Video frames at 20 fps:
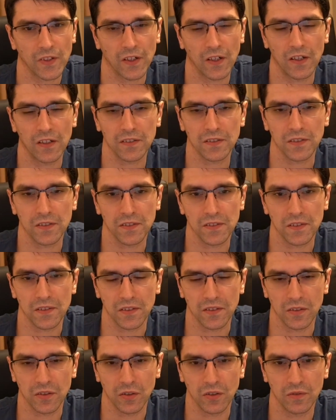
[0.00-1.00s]
Carlsen's
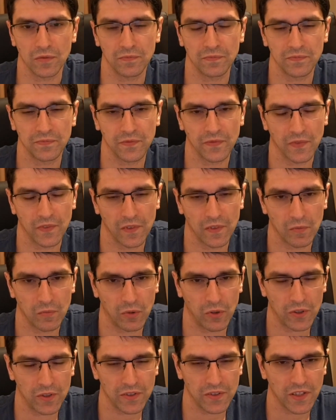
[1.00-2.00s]

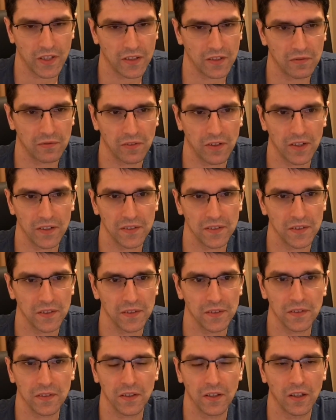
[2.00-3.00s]
pawn
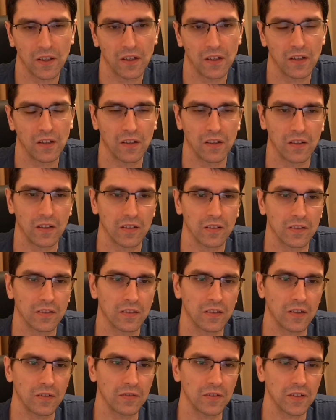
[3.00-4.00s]
sacrifices.
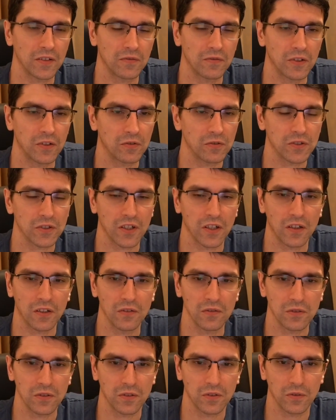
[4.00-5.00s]
I think Firouzja
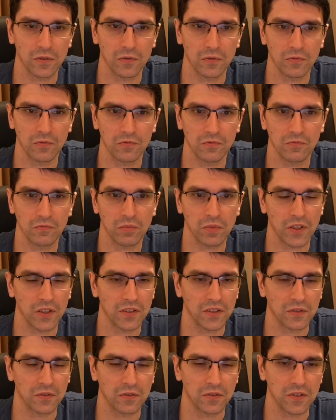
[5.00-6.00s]
also
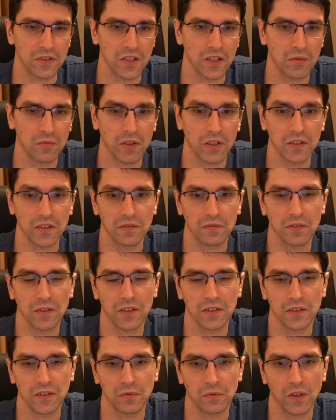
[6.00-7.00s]
played a good game and
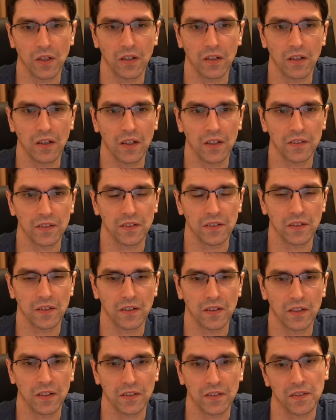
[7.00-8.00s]
defended well
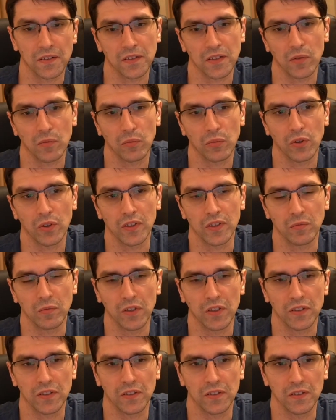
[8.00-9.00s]
until some point,
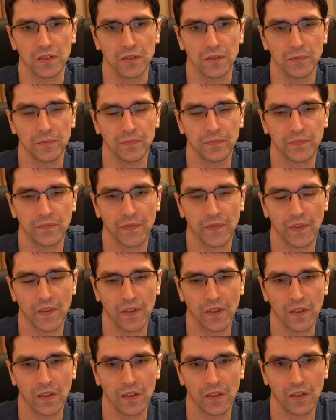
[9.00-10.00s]
but
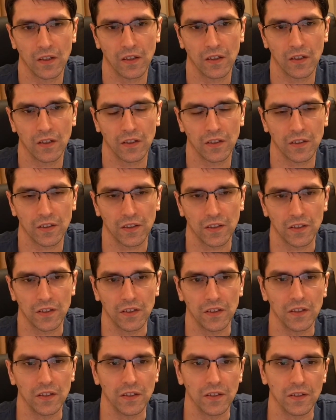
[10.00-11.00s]

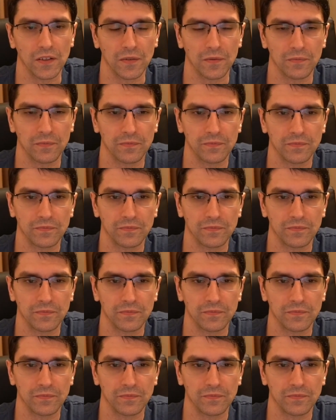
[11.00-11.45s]
he